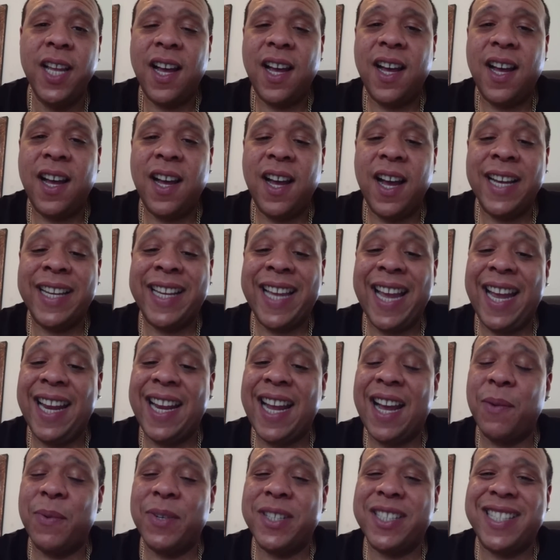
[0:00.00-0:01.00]
Again,
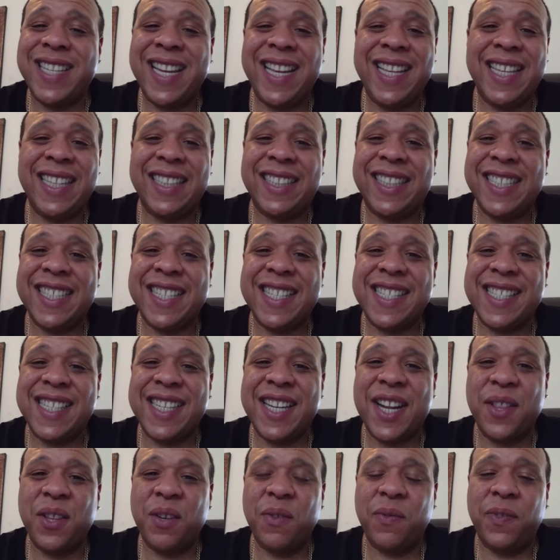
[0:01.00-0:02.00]
I would say that this is
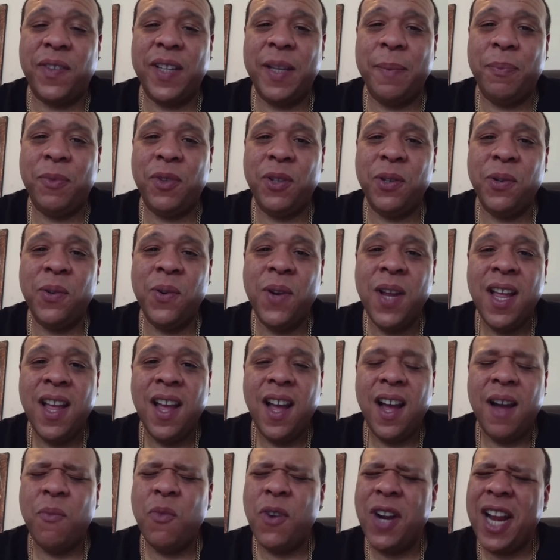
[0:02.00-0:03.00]
another flip through.
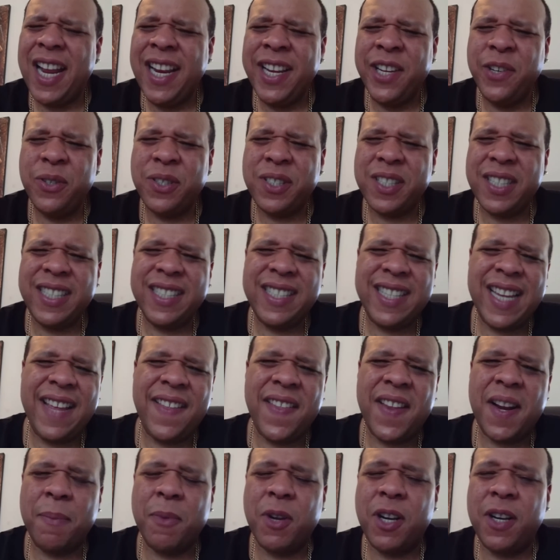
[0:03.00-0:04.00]
When I usually say
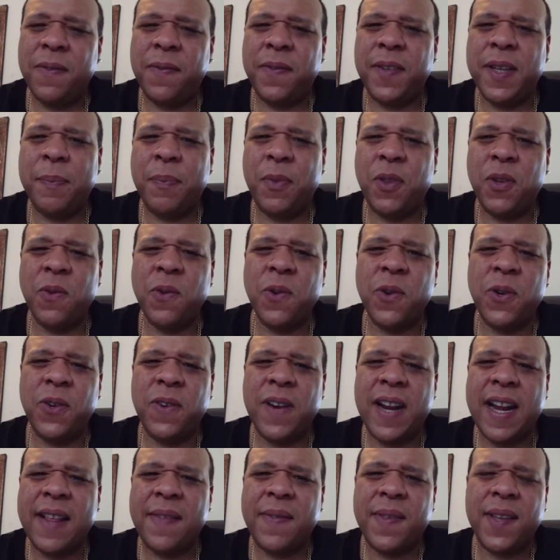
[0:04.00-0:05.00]
that I'm going to flip through it
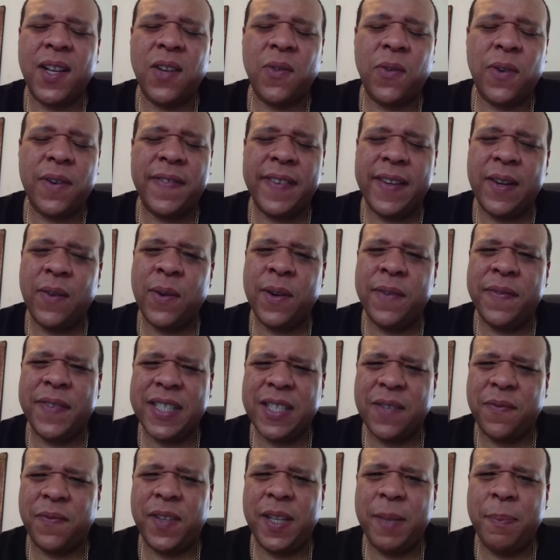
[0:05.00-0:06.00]
or anything, or if
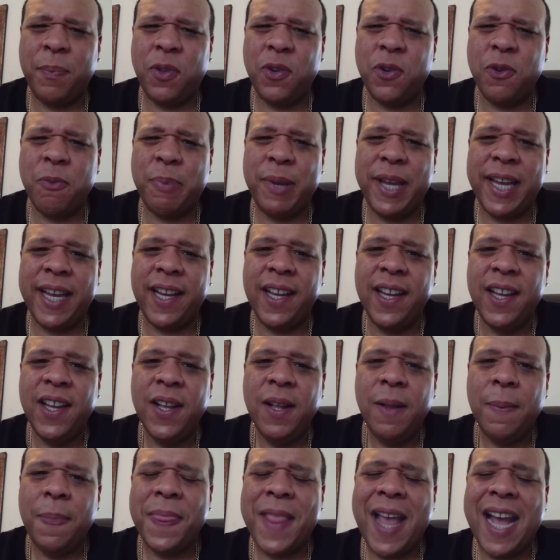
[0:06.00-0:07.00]
it's a flip through pick,
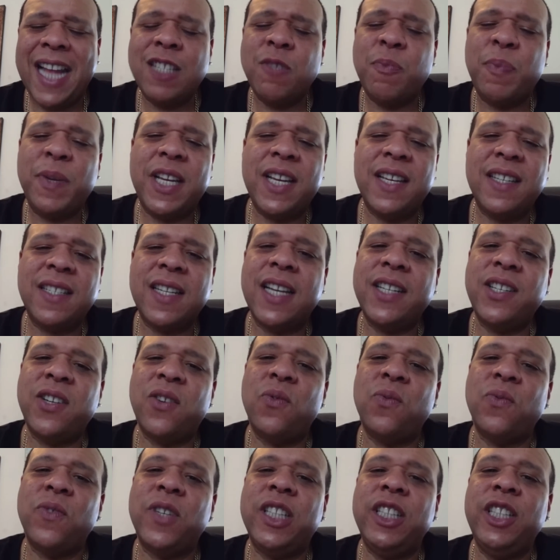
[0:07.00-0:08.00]
that's because I
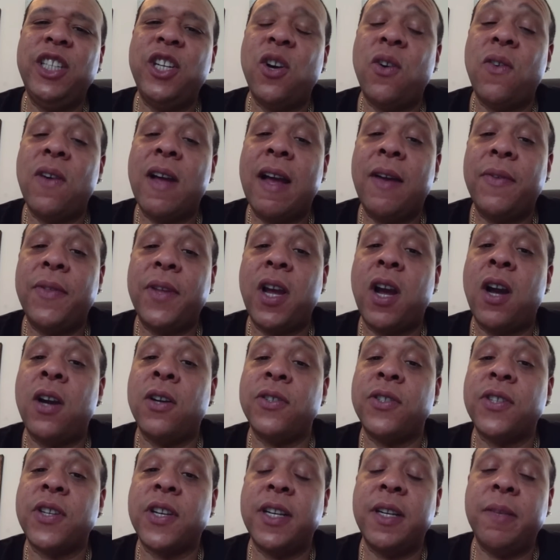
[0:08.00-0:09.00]
don't really know how the
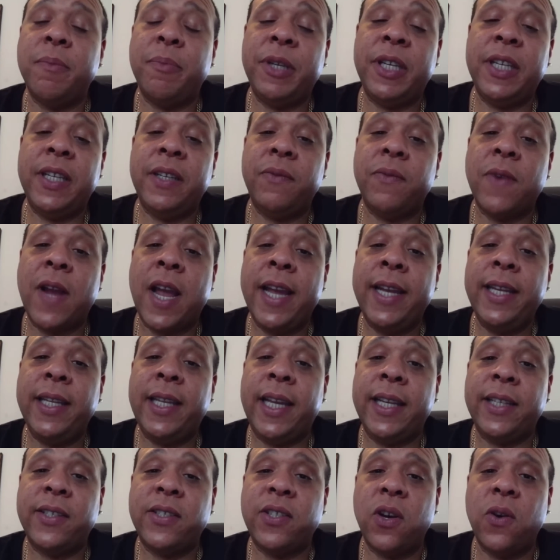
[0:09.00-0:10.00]
art's going to be, right?
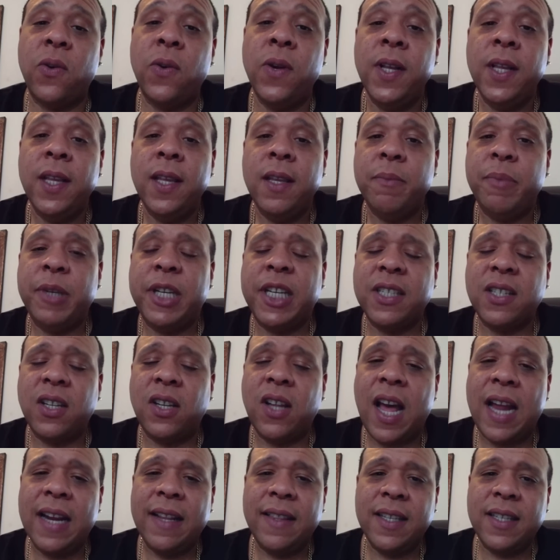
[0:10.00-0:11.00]
Like, so because a
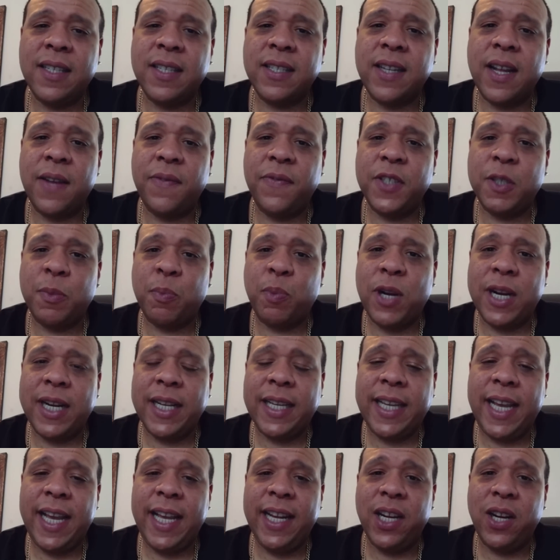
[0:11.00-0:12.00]
lot of this stuff is
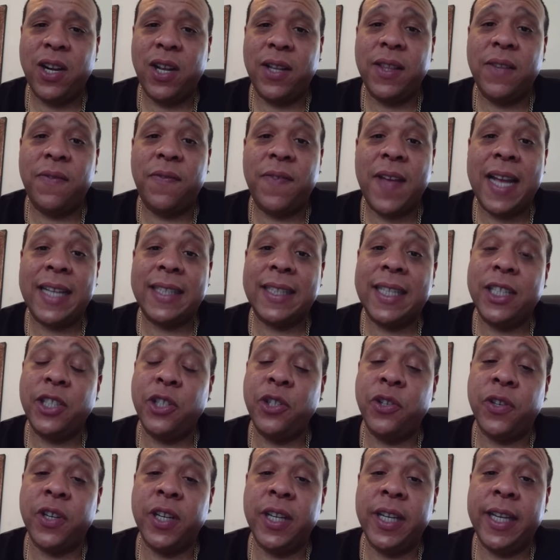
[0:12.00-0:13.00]
predicated on the fact that
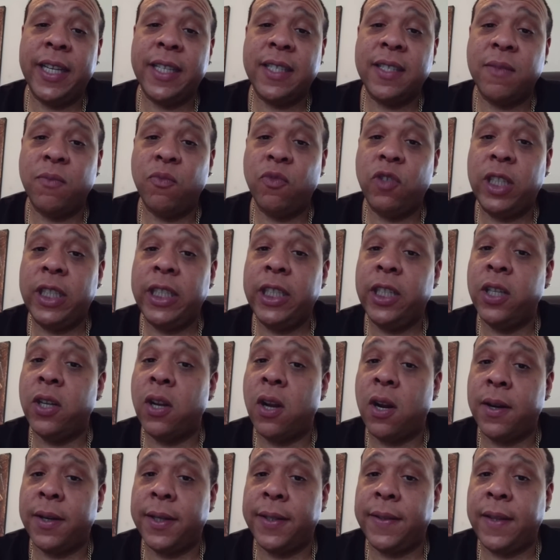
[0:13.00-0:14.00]
you're going to get some really good
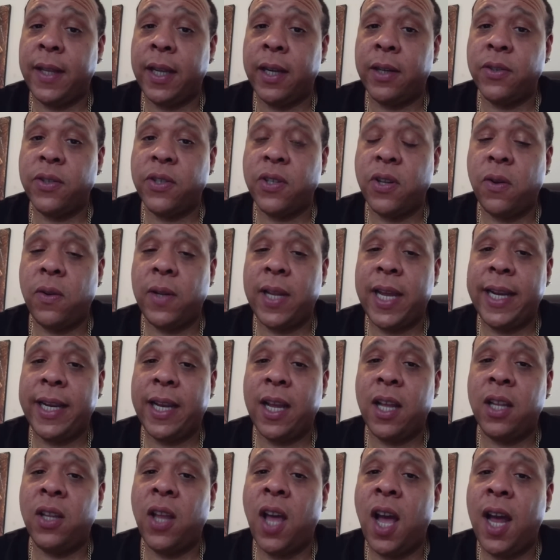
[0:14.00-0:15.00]
art in there. So
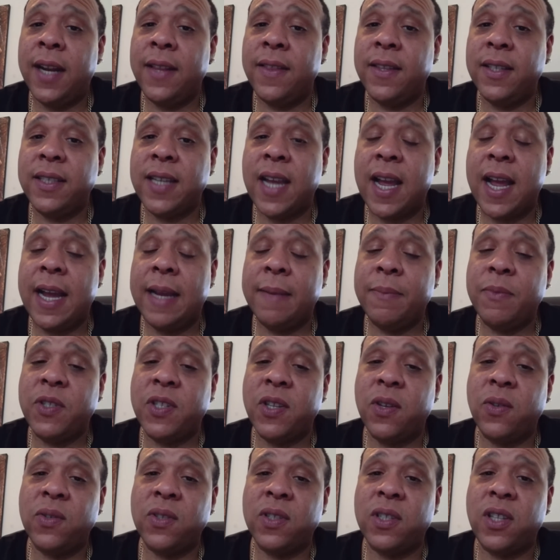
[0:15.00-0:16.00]
like a lot of the times
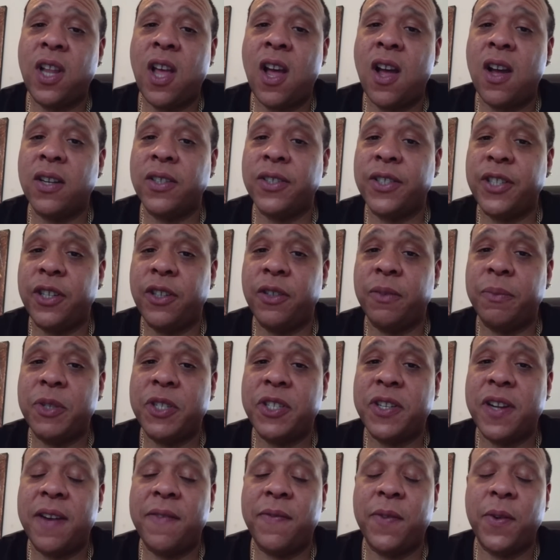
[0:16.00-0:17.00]
those long-term
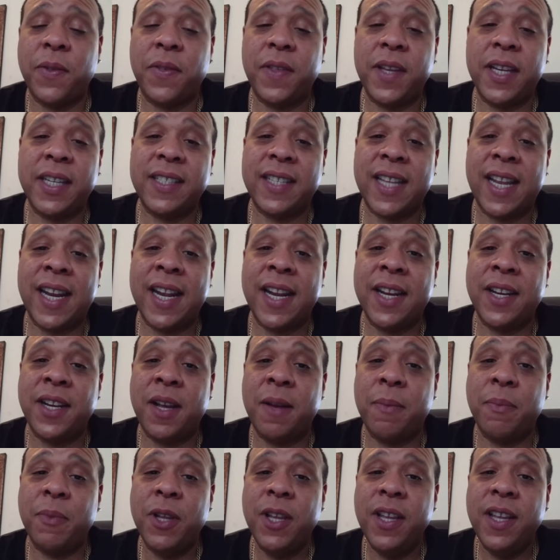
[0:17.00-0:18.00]
stuff or things that end
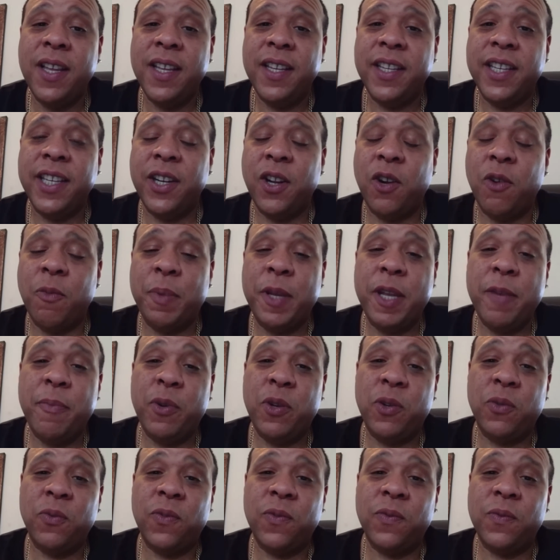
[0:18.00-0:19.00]
up, you know,
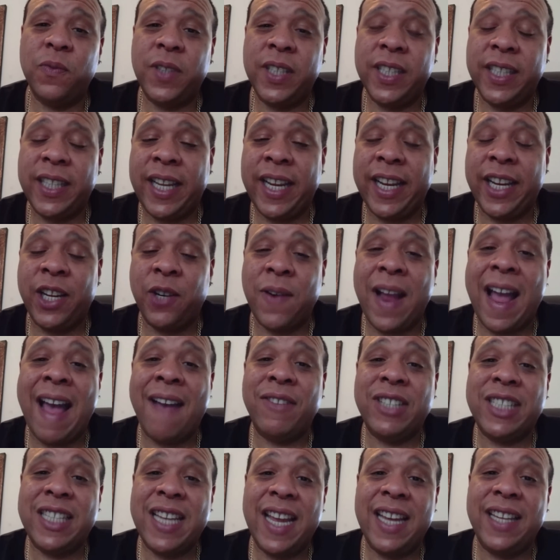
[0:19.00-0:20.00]
people like
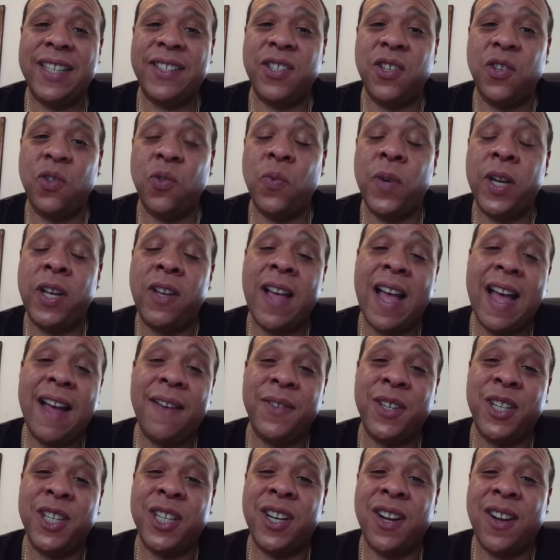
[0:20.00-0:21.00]
gravitate to will
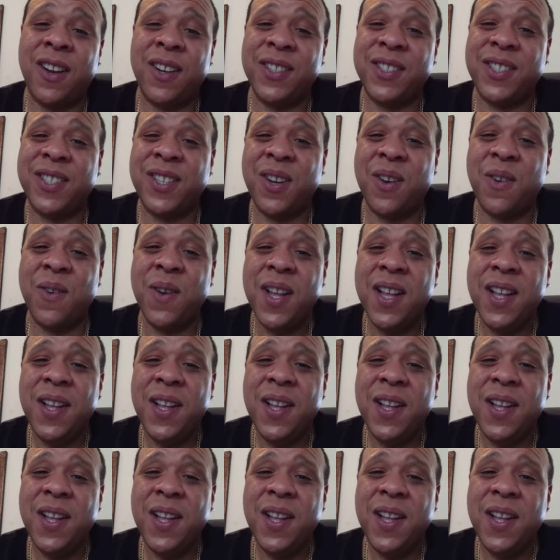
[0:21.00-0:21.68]
have good art. So